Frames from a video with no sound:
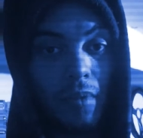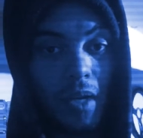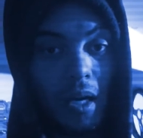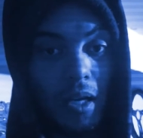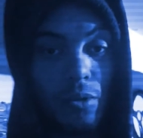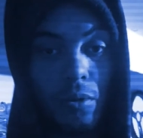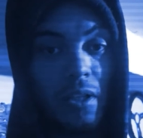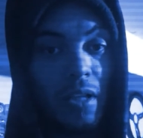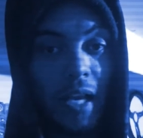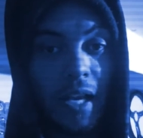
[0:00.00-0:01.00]

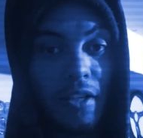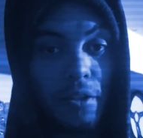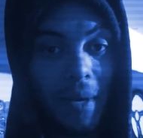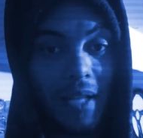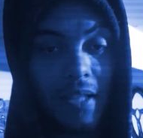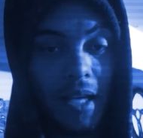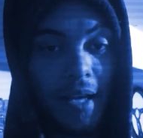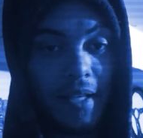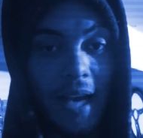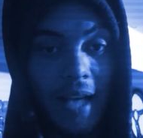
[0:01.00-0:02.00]
coolant leakage past the
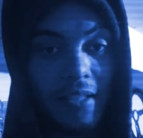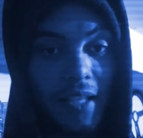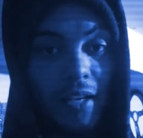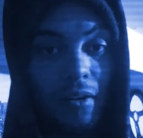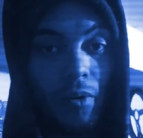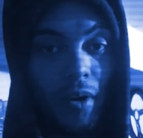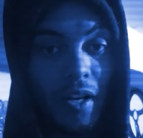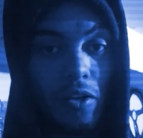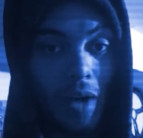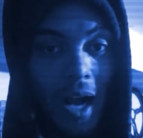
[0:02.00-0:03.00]
head gasket or
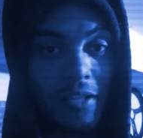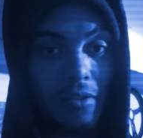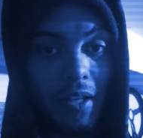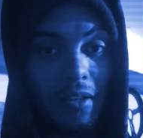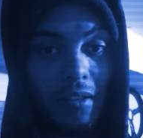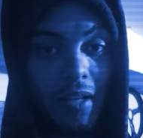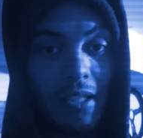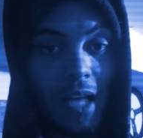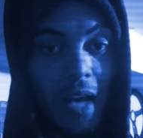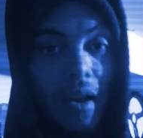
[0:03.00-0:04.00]
any cracks or anything
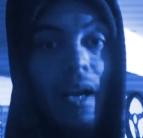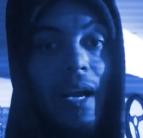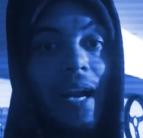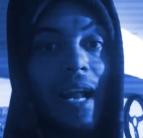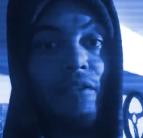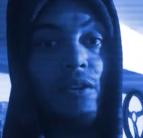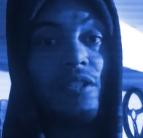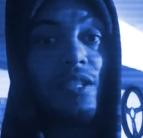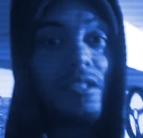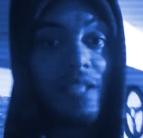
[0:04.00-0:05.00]
like that. And I've
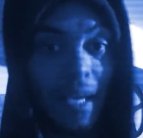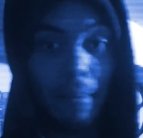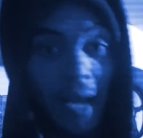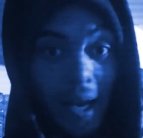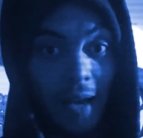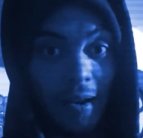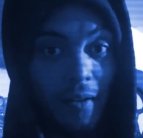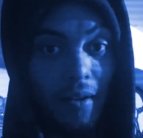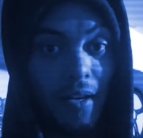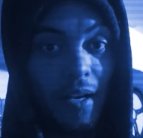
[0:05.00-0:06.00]
used the same head.
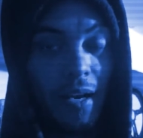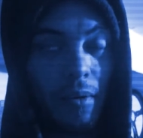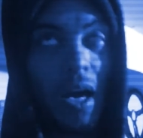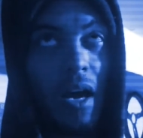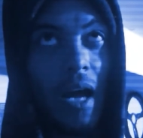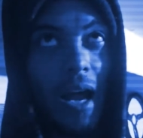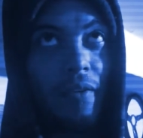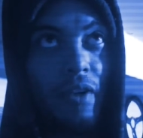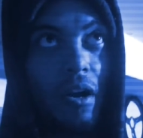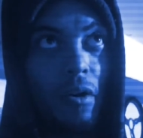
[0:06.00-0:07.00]

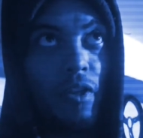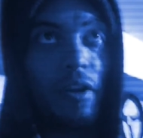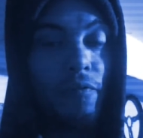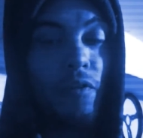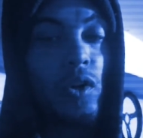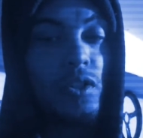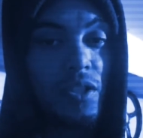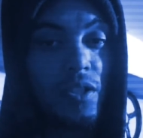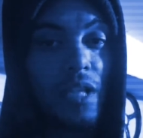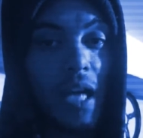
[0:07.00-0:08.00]
Well, no, the
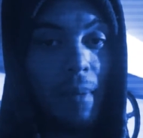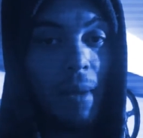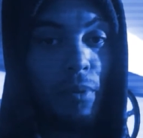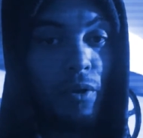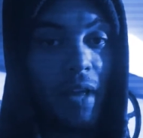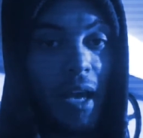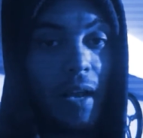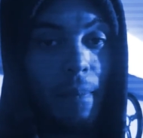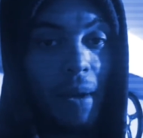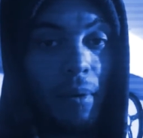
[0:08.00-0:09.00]
first time I blew the
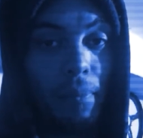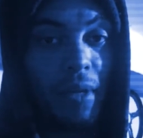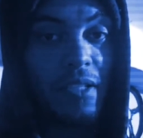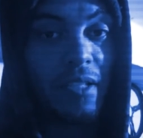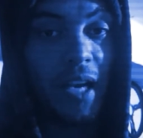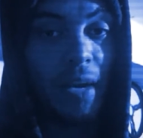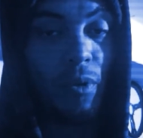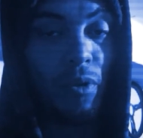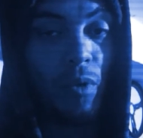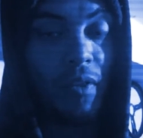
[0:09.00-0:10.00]
head up, I replaced the head
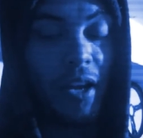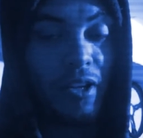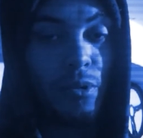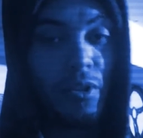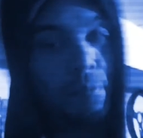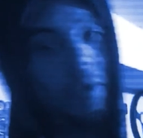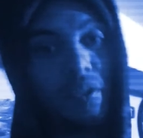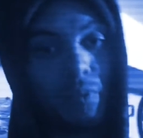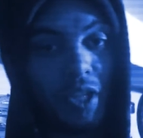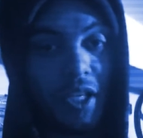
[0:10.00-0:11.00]
with one that had dual
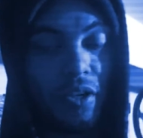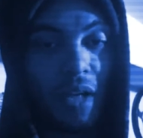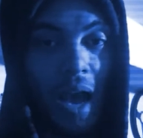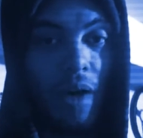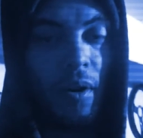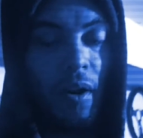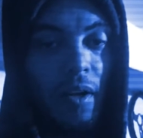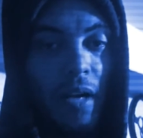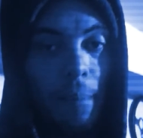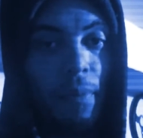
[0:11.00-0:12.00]
springs, which I took out
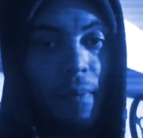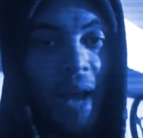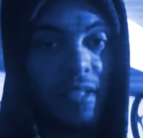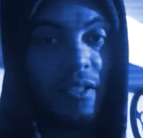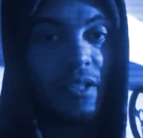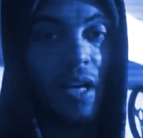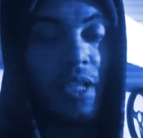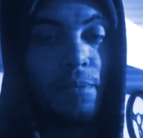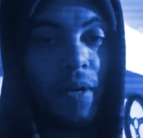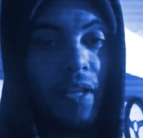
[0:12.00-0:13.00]
and put back to
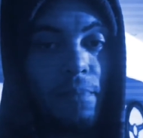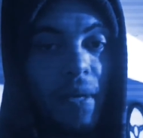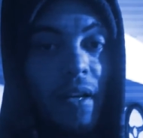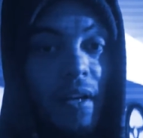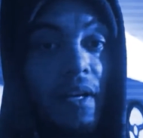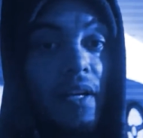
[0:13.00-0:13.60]
stock springs. But